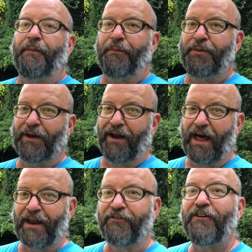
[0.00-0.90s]
put a
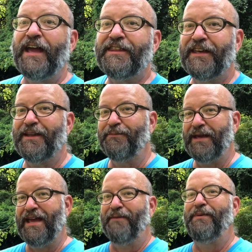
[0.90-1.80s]
lot of faith in
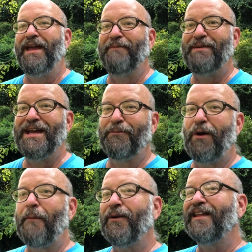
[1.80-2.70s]
it being
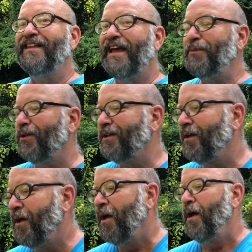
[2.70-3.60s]
properly labeled.
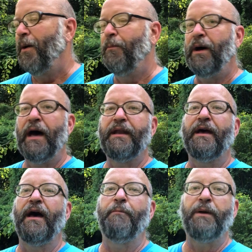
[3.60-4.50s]
but
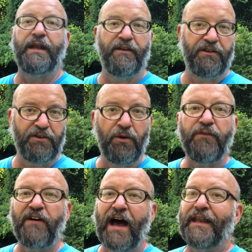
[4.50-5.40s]
you'll
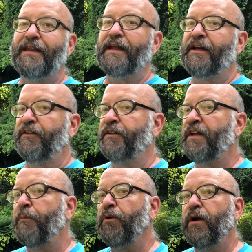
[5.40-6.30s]
find it at a
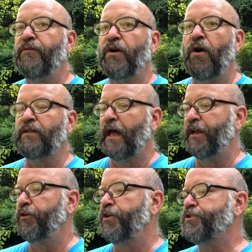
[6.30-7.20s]
number of online
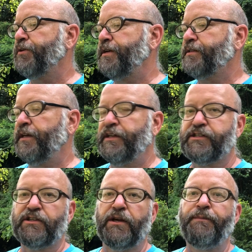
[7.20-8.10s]
nurseries, and this
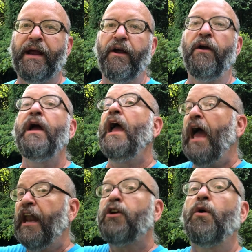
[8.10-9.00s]
is a good pear.
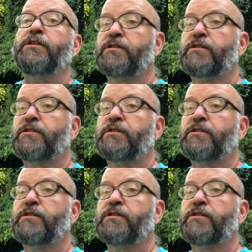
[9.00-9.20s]
And of course,